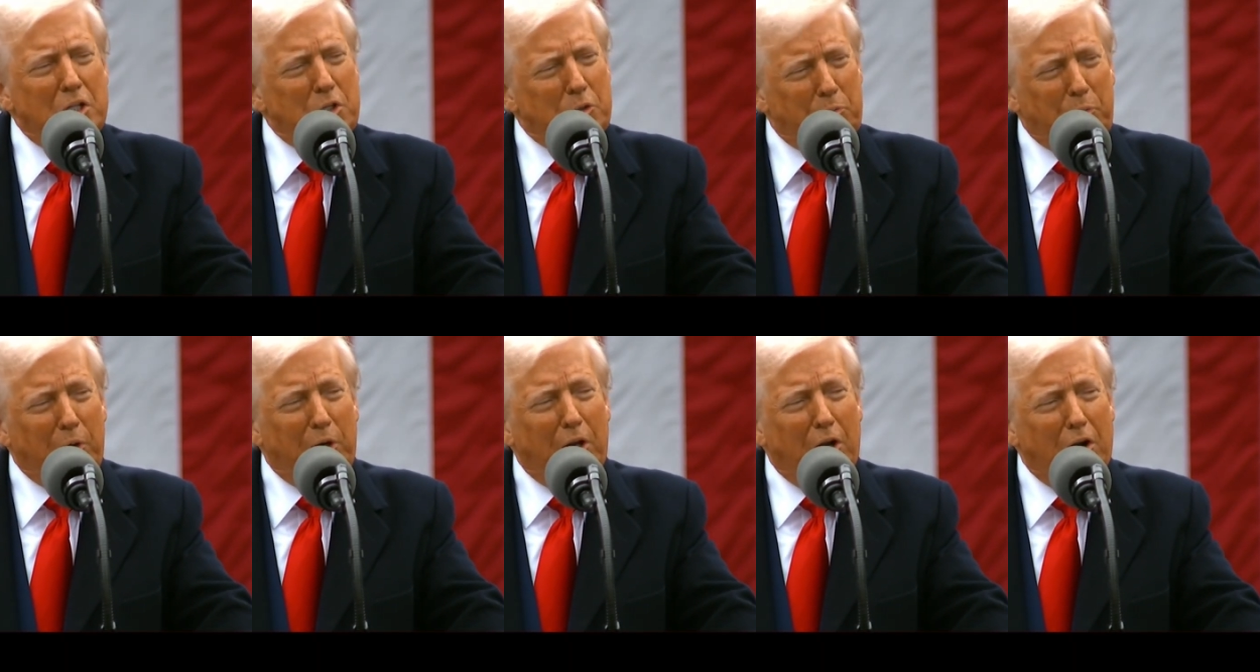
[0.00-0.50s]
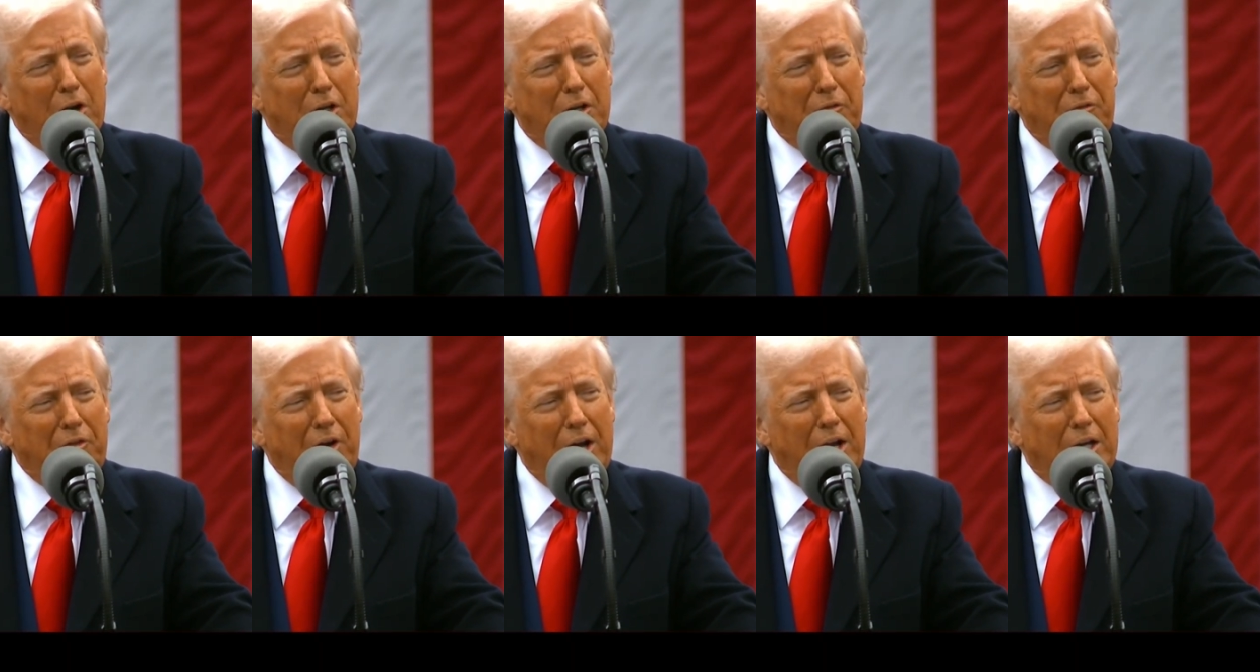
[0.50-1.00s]
It's pretty hard
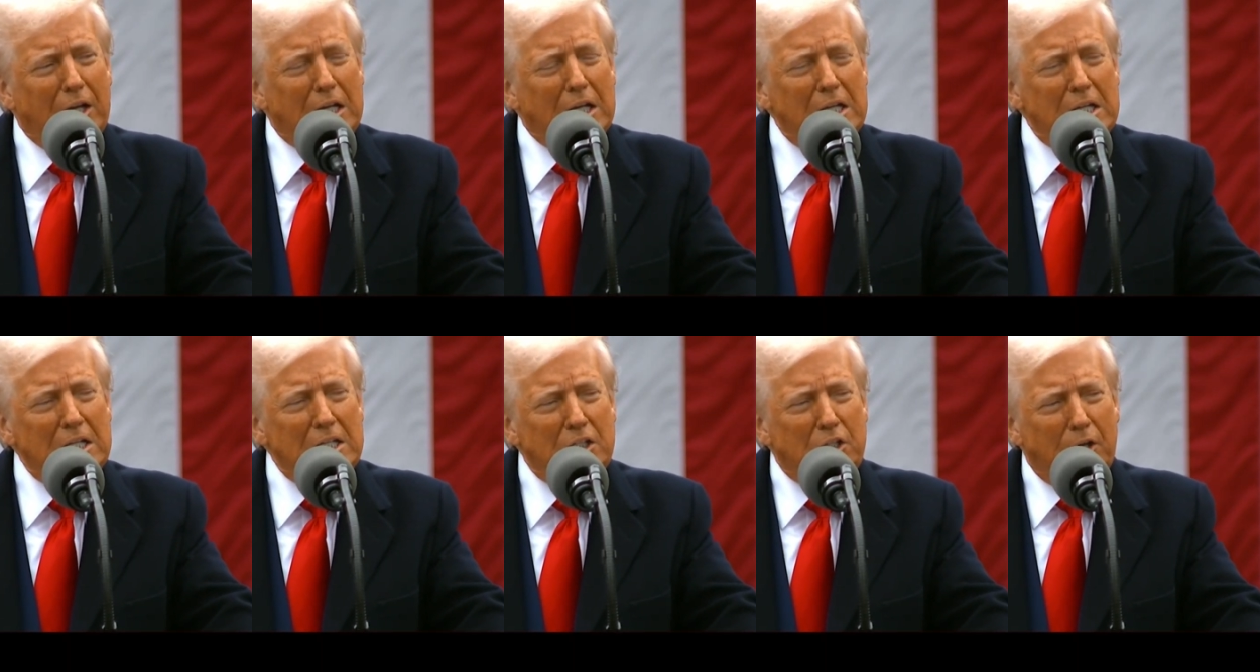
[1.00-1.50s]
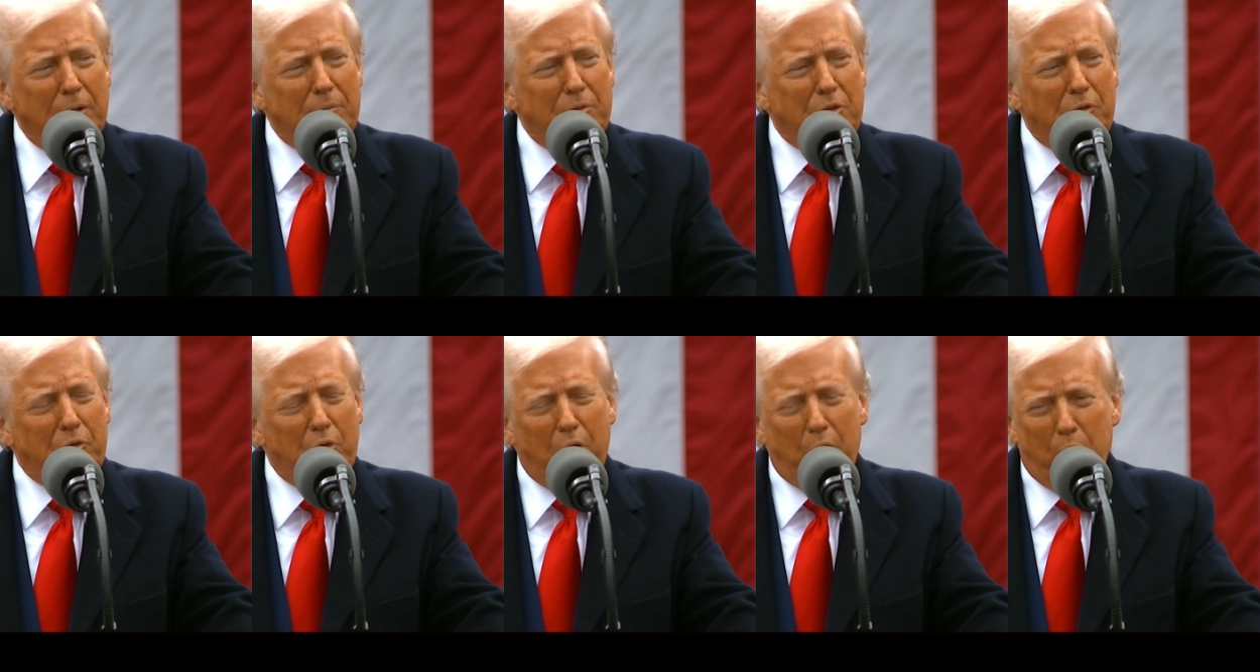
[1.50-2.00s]
to find in
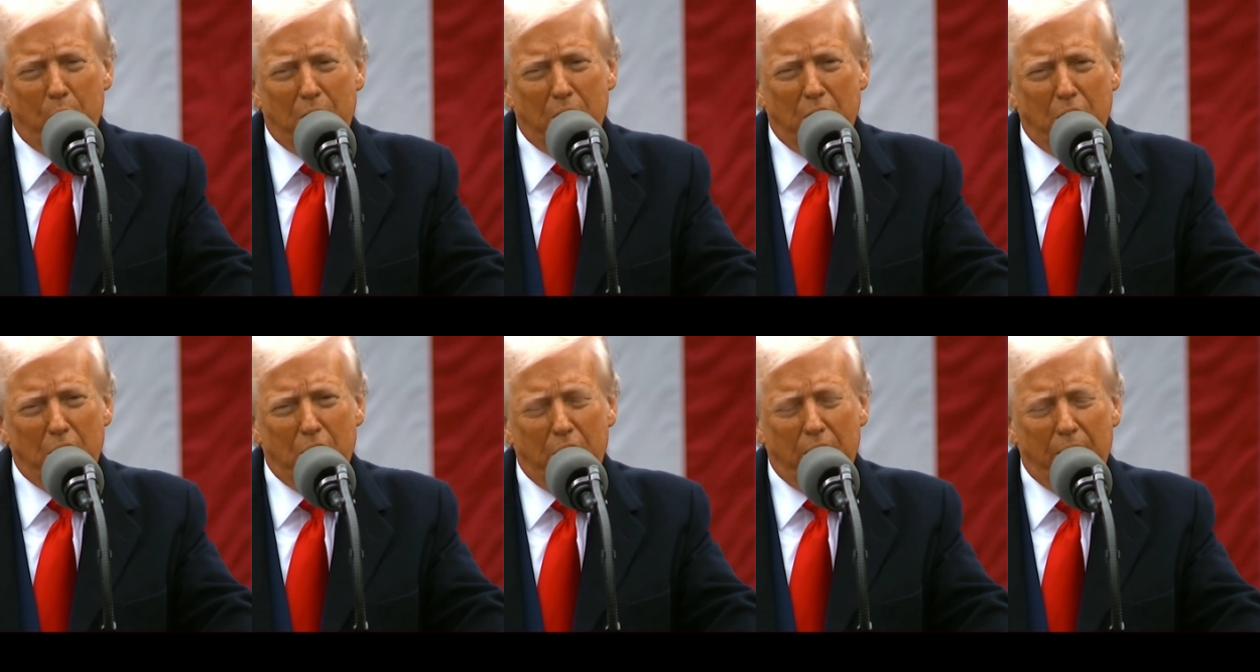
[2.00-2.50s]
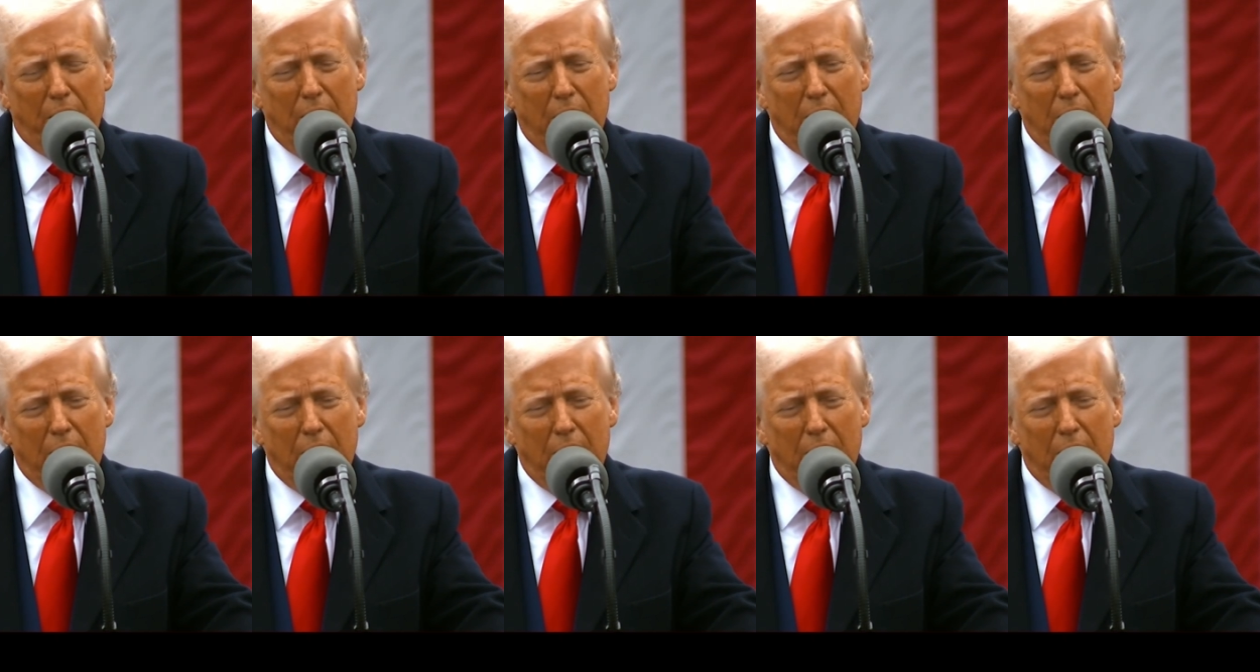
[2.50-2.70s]
terms of what we're doing,